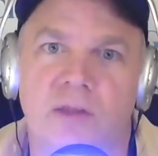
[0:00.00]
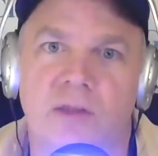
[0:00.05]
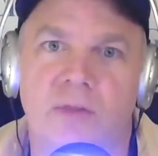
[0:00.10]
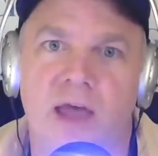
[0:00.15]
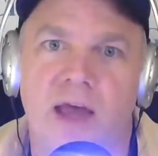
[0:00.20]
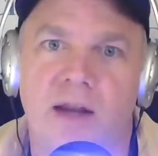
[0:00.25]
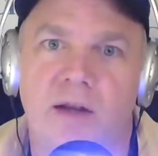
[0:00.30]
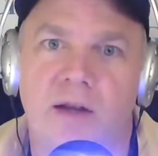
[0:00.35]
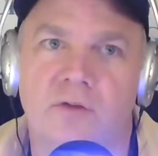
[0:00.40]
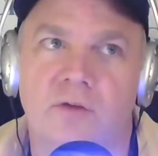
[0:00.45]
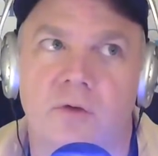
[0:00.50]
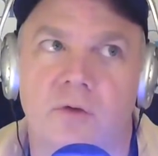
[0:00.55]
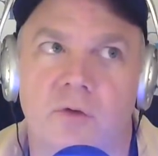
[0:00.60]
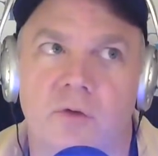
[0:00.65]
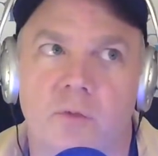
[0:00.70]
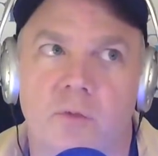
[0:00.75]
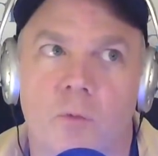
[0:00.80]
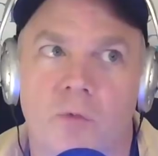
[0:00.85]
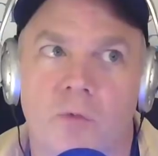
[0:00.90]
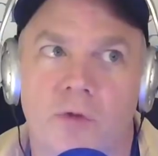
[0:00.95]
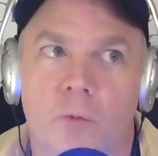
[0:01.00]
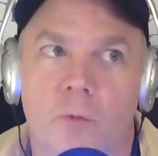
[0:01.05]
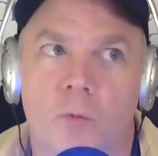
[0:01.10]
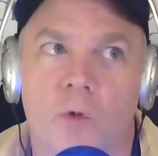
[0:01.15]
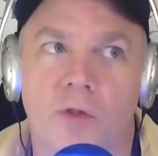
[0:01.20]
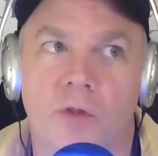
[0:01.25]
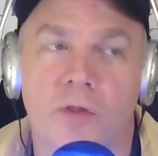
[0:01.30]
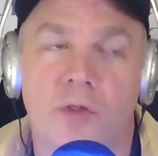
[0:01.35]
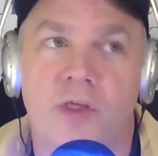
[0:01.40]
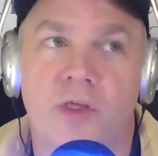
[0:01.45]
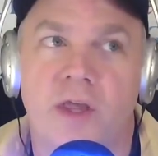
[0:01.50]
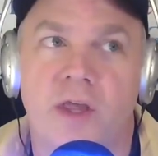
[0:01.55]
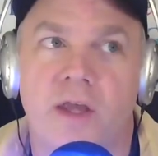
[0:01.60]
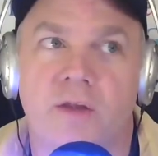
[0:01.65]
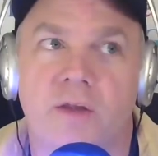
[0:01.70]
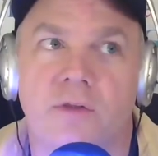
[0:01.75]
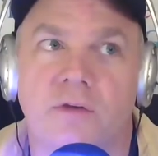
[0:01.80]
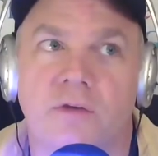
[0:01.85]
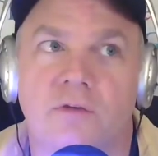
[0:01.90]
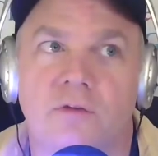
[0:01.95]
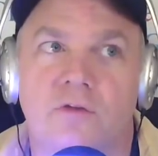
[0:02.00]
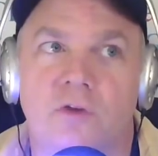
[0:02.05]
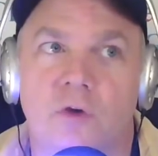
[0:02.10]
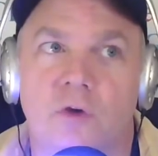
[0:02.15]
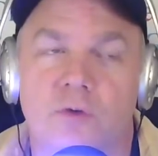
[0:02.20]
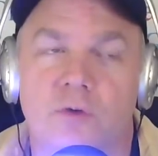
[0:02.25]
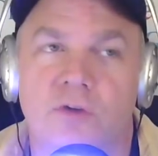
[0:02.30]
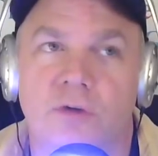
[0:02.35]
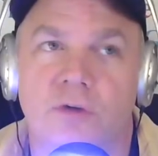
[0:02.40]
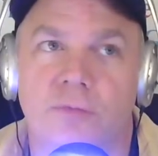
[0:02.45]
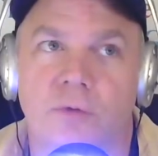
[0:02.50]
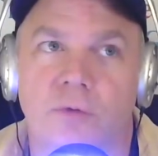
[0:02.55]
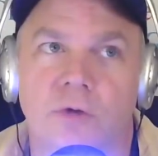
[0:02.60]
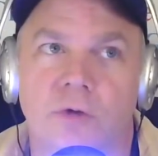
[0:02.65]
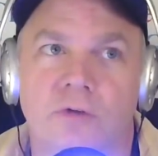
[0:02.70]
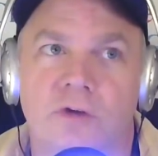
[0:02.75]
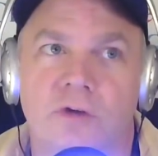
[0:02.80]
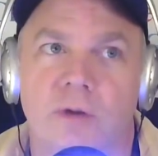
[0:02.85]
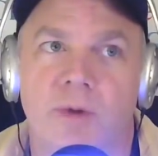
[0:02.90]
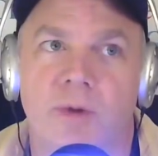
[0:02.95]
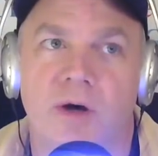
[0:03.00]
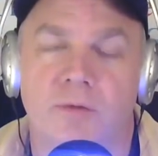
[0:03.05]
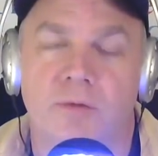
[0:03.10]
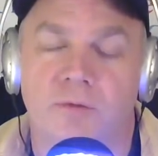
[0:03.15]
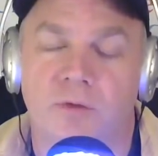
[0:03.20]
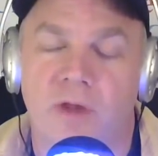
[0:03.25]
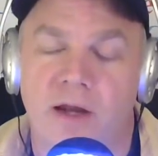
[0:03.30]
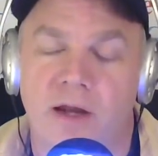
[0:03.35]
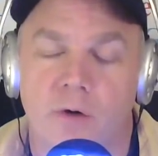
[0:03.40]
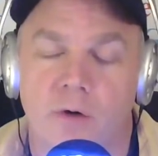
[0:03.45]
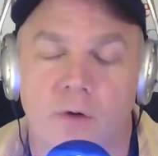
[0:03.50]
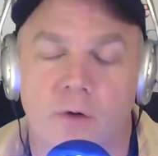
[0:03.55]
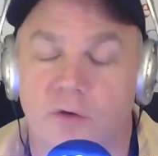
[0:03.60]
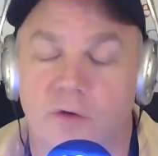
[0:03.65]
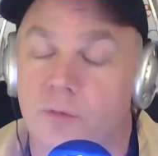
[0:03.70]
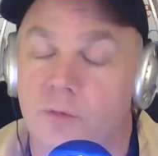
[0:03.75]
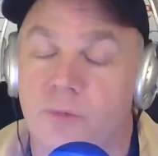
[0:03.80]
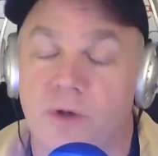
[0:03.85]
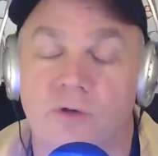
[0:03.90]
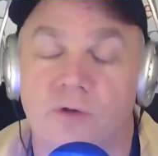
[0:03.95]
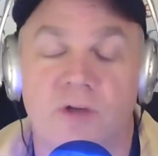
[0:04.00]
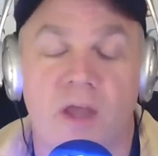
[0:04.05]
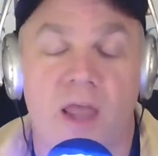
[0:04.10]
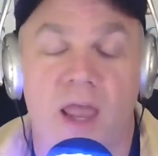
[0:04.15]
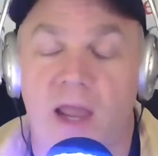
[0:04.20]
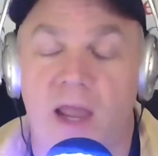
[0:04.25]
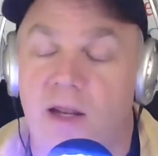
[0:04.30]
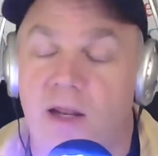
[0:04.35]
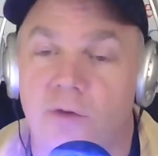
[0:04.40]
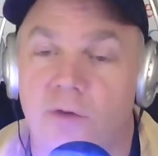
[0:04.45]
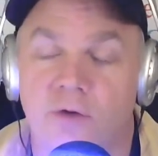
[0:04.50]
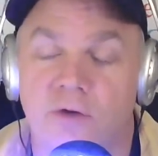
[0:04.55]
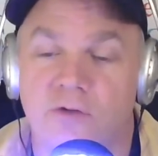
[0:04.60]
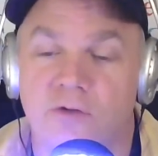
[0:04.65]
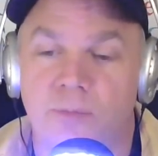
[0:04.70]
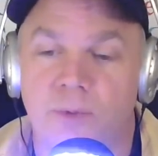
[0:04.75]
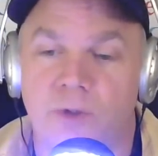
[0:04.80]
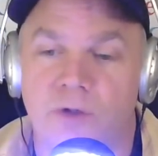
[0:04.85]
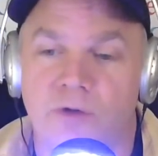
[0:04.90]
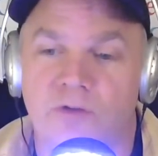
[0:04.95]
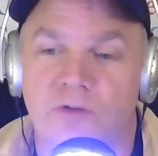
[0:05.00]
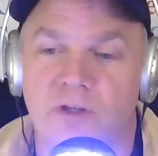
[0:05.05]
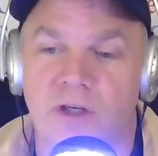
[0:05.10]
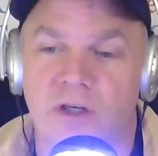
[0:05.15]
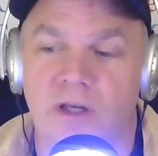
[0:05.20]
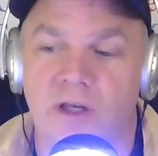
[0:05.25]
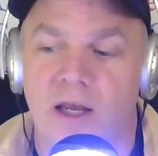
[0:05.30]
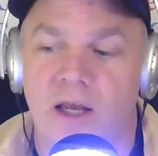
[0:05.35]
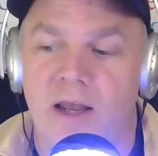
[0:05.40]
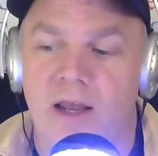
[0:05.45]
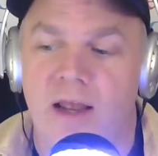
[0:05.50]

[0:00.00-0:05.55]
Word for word: And that is the one thing that's so different about flat earth compared to any other conspiracy